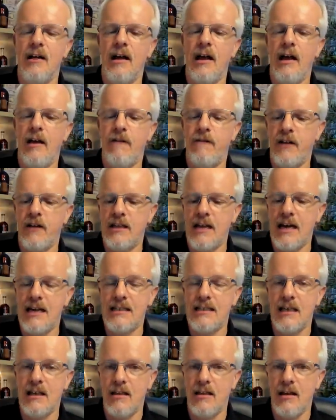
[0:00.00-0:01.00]
A
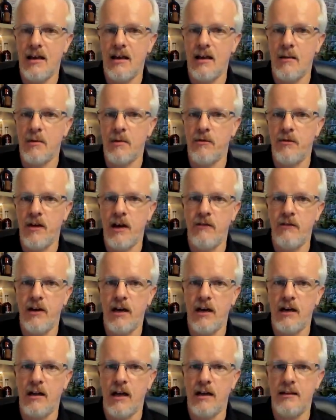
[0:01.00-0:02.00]
fantastic thing. I'm very,
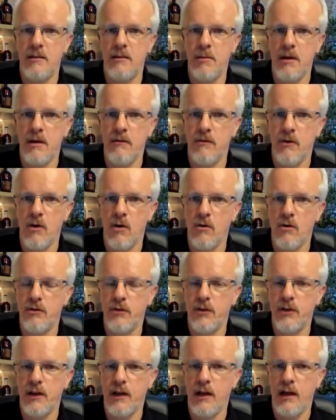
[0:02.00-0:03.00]
very glad to be involved.